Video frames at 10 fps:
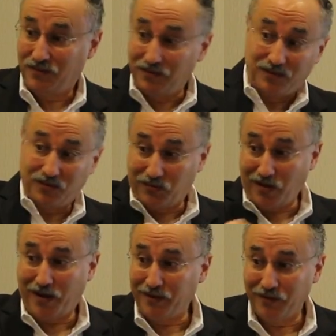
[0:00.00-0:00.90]
and,
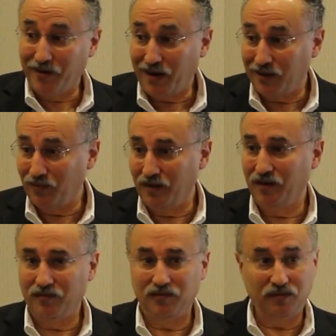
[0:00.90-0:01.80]
slide it around or
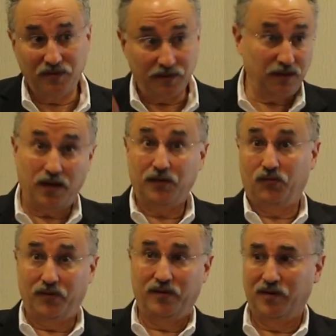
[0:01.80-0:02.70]
whatever, yeah, I
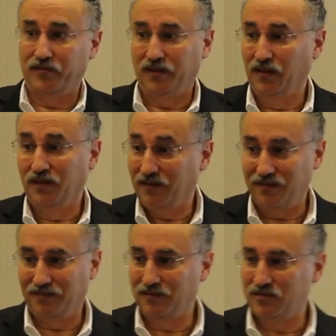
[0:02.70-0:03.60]
saw the
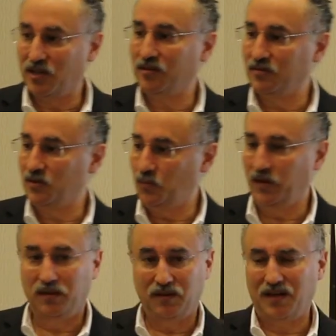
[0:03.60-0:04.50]
RV. Generally
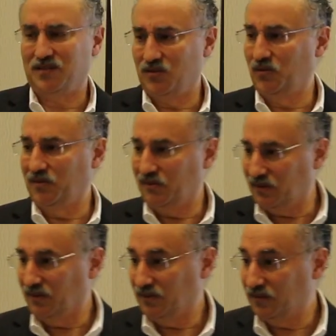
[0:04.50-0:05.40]
speaking, not so easy,
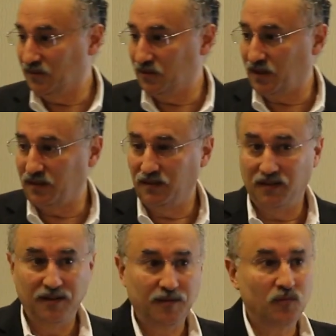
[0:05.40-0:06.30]
okay?
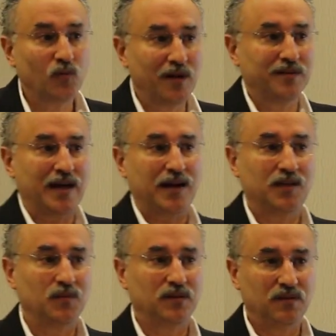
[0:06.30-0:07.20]
Well
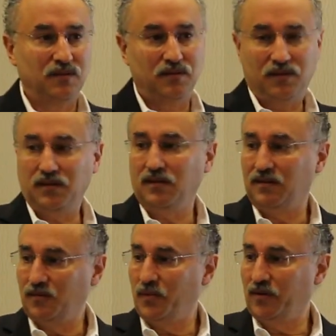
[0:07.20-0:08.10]
documented, the TD
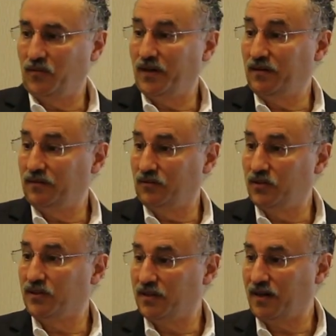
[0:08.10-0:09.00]
is a better way to
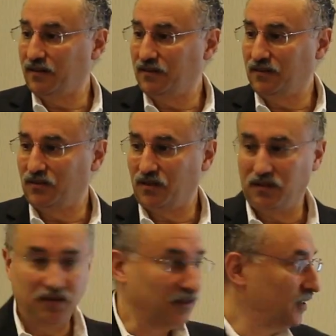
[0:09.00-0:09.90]
look at that,
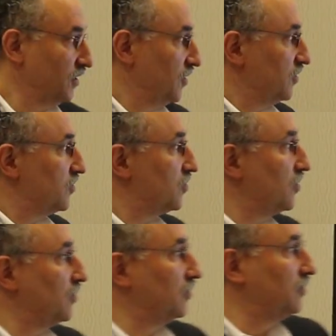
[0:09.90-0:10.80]
okay?
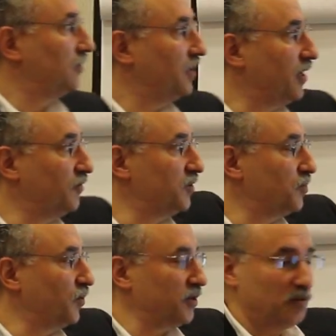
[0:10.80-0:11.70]
So LV is a
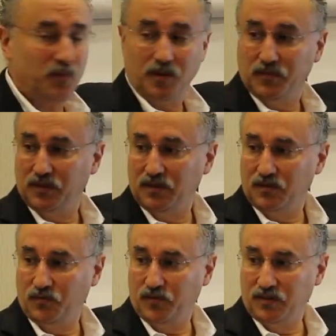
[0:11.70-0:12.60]
pressure pump you need
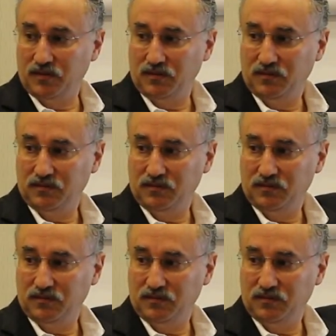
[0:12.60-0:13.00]
to fill.